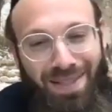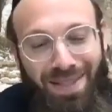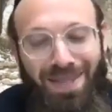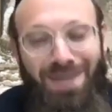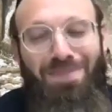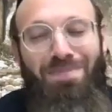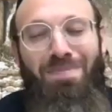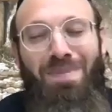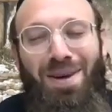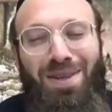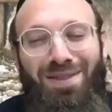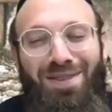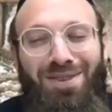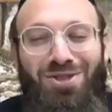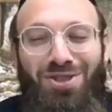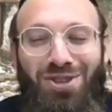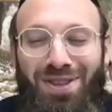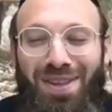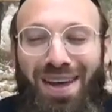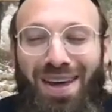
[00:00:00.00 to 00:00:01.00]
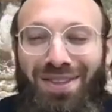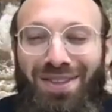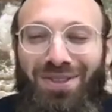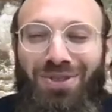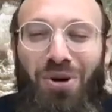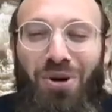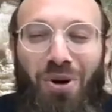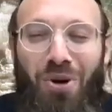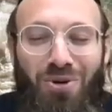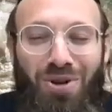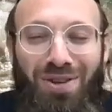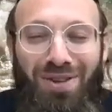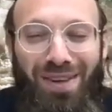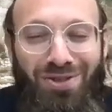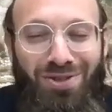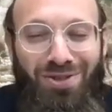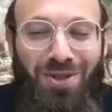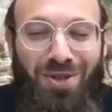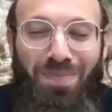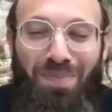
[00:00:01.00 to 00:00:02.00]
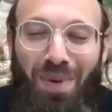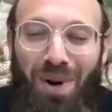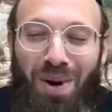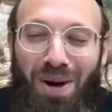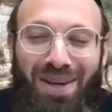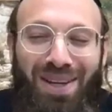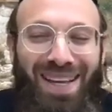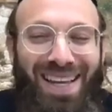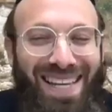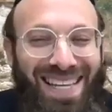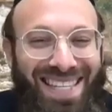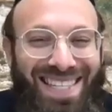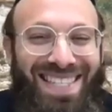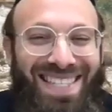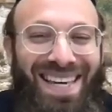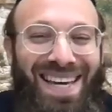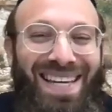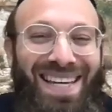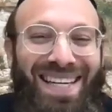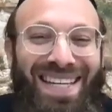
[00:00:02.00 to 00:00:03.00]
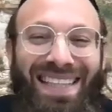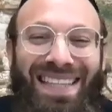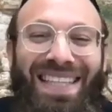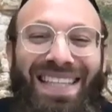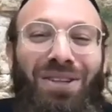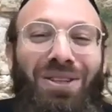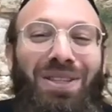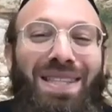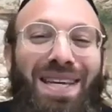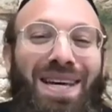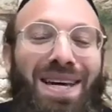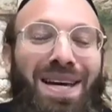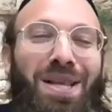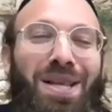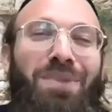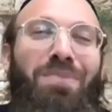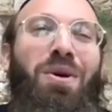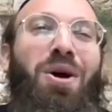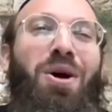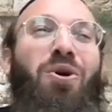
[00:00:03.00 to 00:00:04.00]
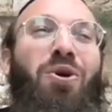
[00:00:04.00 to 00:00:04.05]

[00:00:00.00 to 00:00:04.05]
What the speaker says: Deep message in that story that just by saying a little Tehillim,